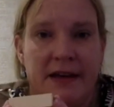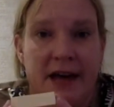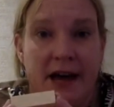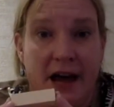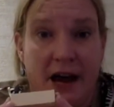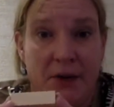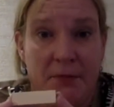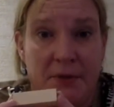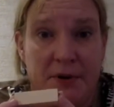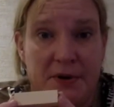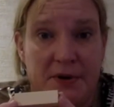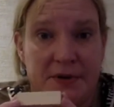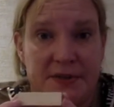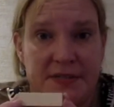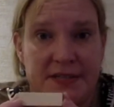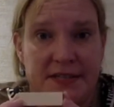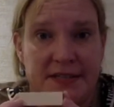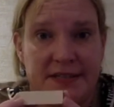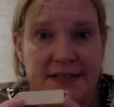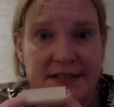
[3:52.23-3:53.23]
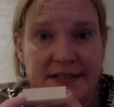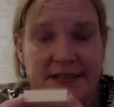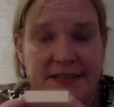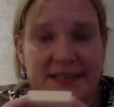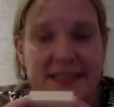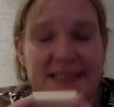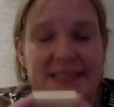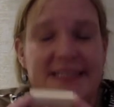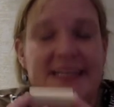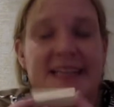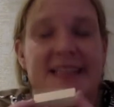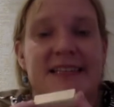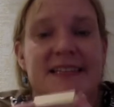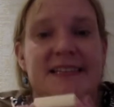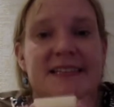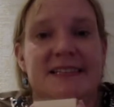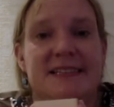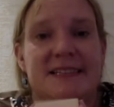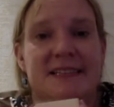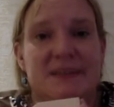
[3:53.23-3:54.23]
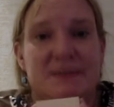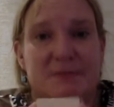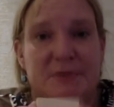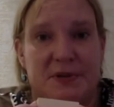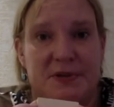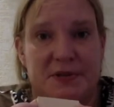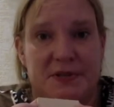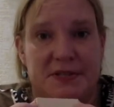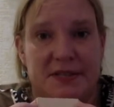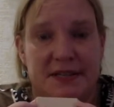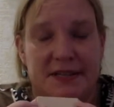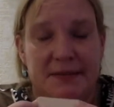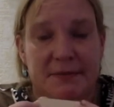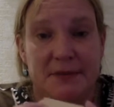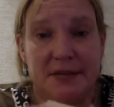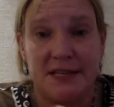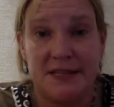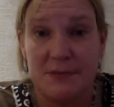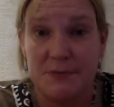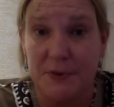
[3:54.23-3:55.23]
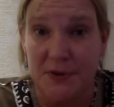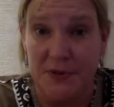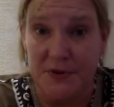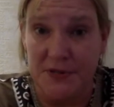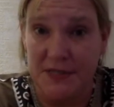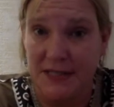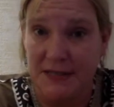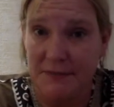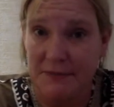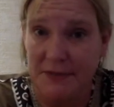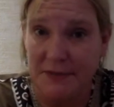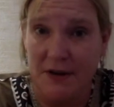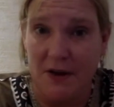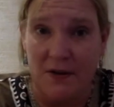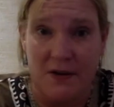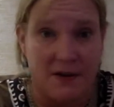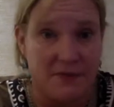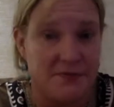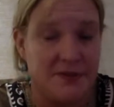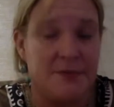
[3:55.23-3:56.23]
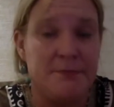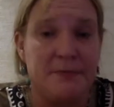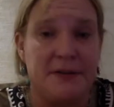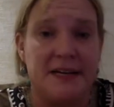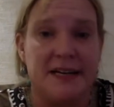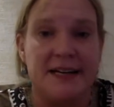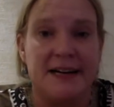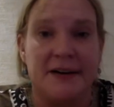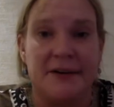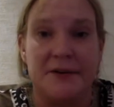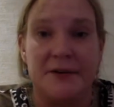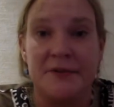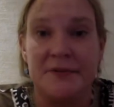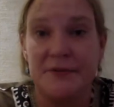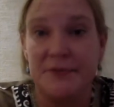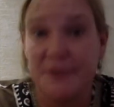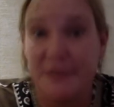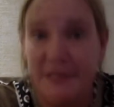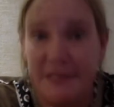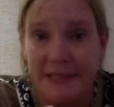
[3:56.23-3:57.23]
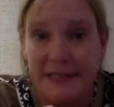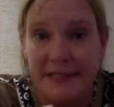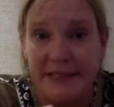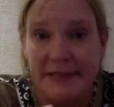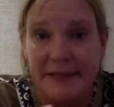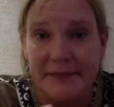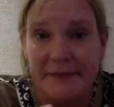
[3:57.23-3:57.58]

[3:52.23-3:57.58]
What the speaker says: Our boat, let's say that this is a boat, because boats can be often made out of wood.